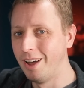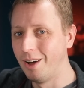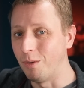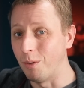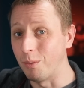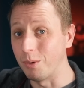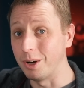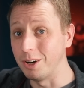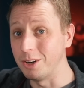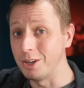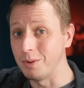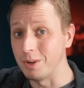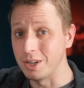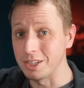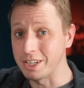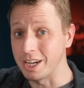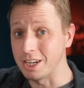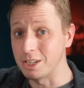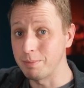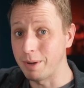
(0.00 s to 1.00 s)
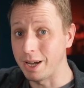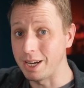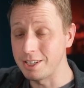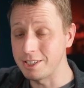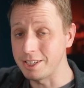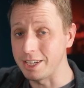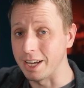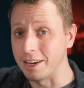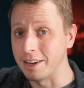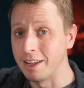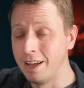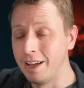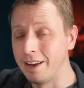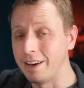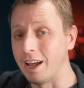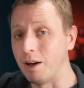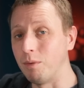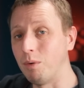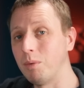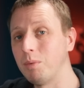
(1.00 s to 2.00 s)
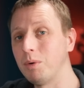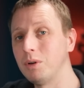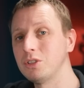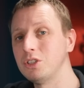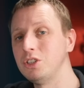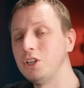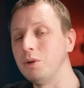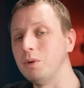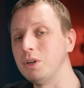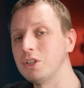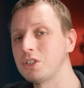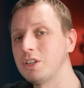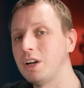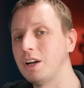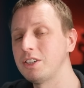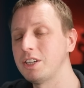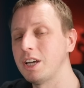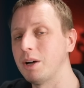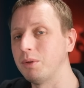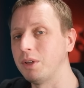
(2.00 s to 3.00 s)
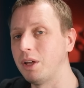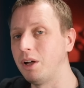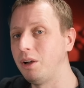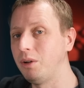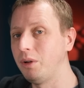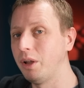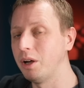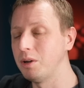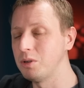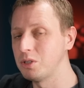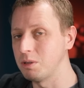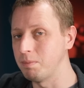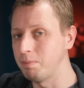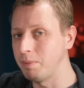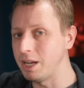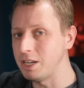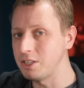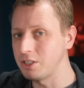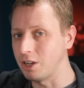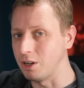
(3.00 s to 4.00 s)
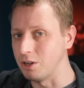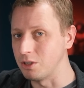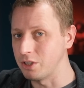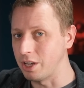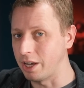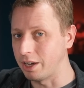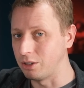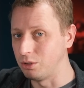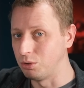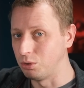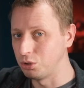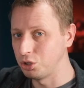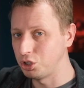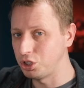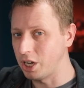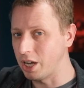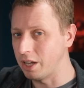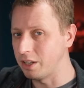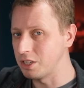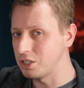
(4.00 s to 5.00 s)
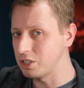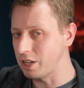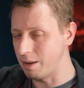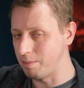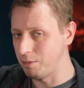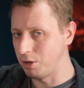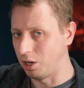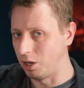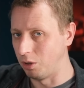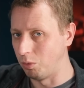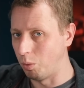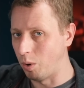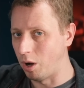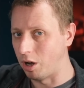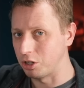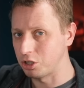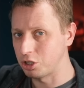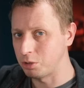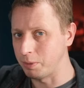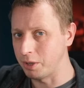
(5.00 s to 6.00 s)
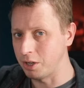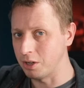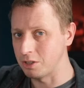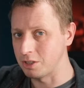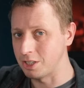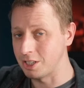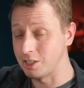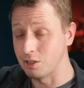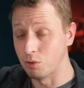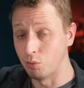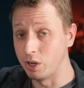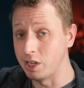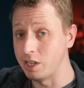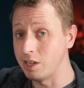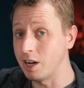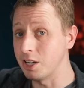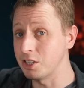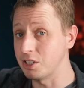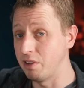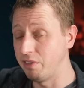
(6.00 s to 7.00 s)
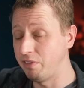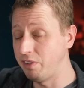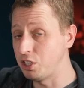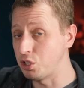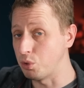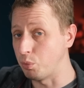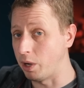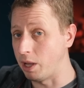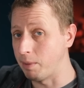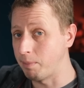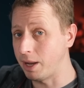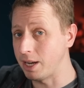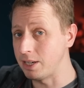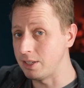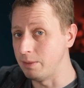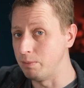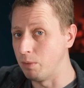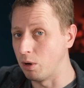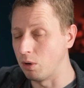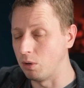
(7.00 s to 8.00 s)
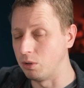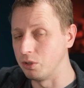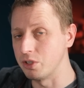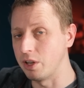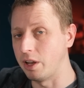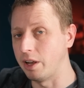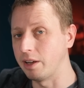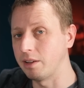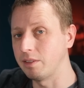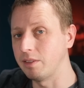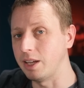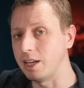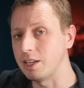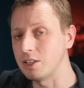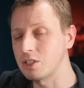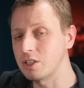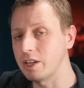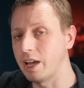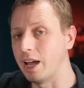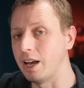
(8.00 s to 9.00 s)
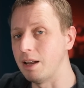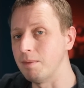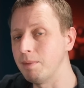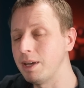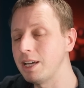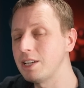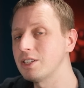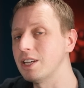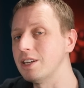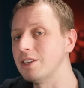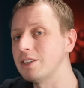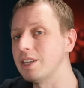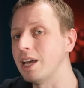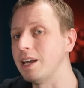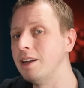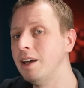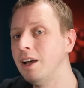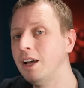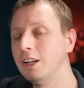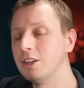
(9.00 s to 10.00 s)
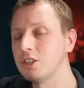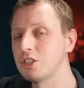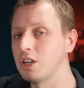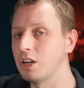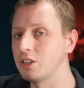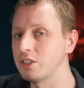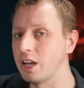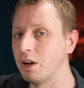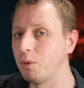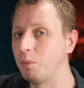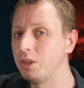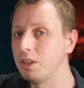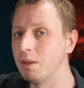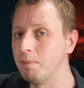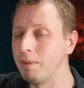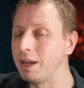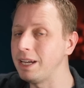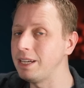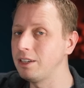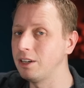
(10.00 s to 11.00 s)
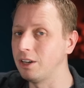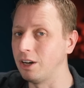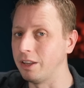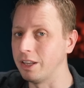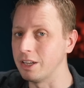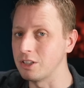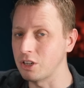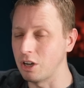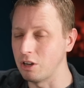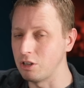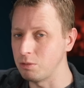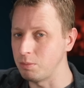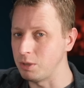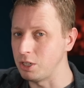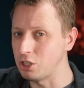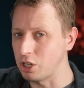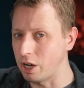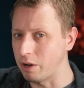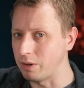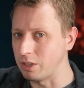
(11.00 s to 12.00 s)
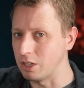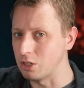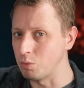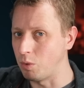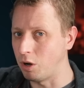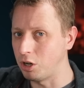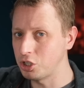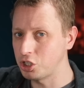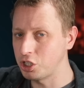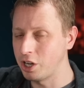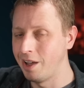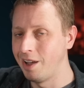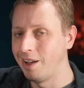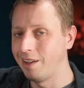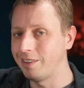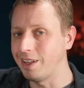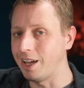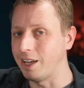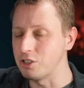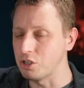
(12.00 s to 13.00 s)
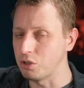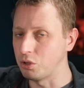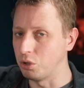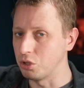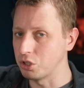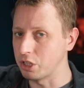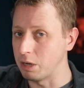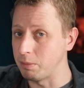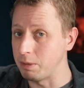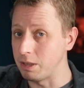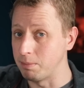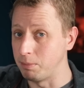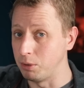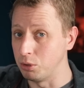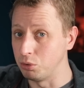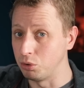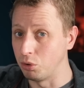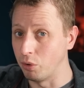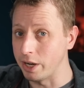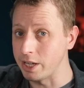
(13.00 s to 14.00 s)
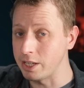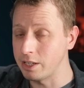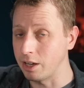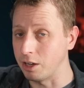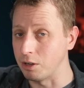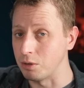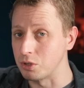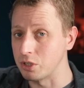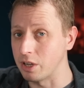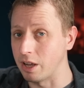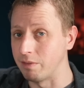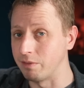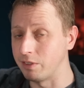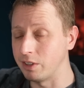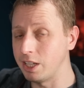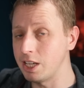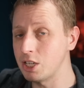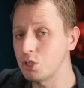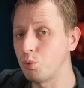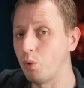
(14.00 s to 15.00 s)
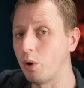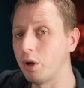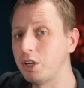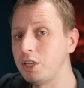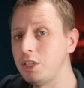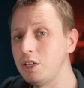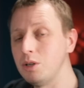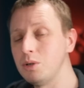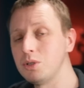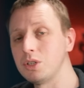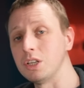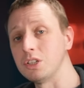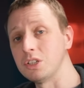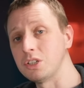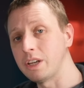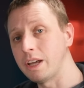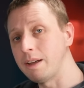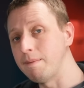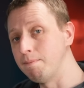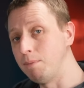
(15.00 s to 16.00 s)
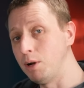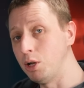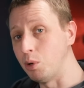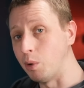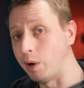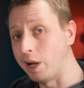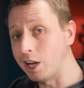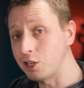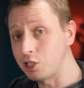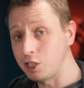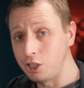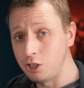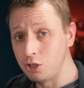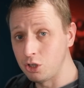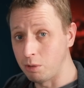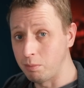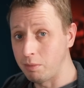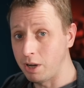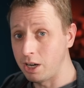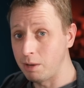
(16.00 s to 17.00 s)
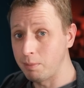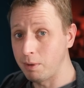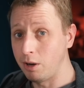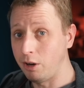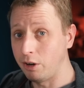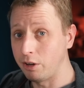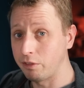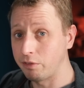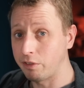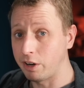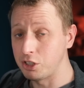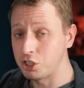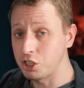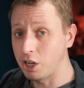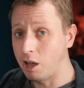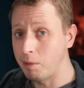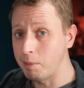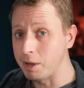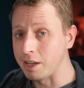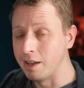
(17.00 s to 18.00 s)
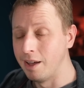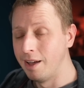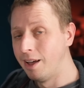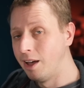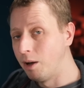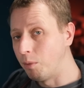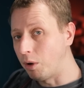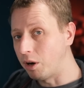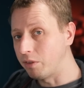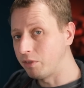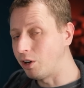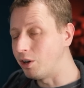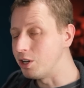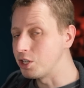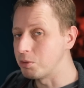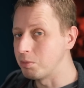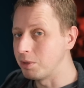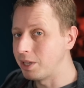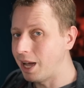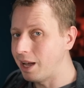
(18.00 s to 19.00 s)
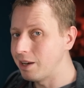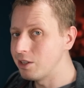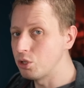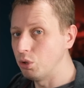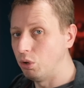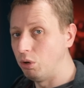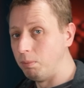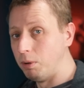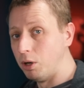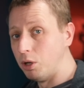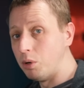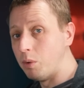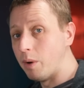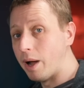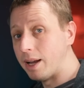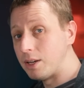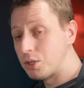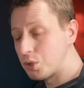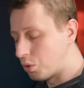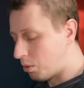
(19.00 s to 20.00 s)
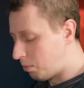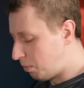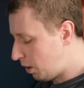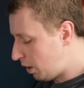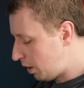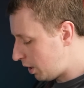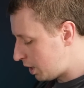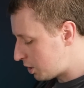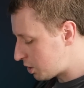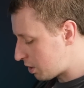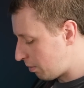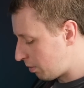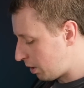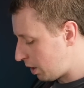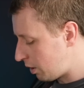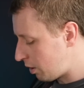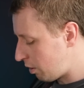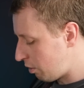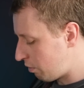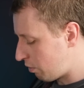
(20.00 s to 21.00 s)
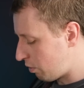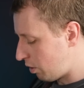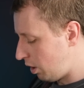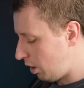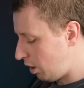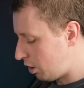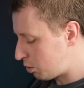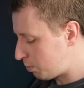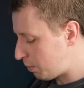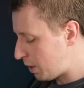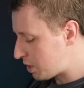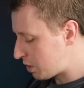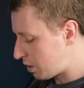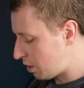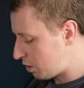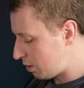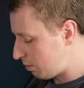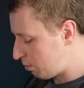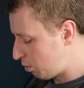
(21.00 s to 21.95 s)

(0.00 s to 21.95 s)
what we're going to do is get to painting it. Now what we want to do is start out with a whole host of base coats that can all share the same colour wash, because this is a really nice and efficient way of painting models like this, and it makes sense then to start out with the main colour that's going to be sharing this wash. That is of course going to be the blue greatcoat, and for this what I'm going to use is the same blue I actually use on my Napoleonic French army. What I've got is some Kantor blue, and to apply it I'm going to go for a large base coating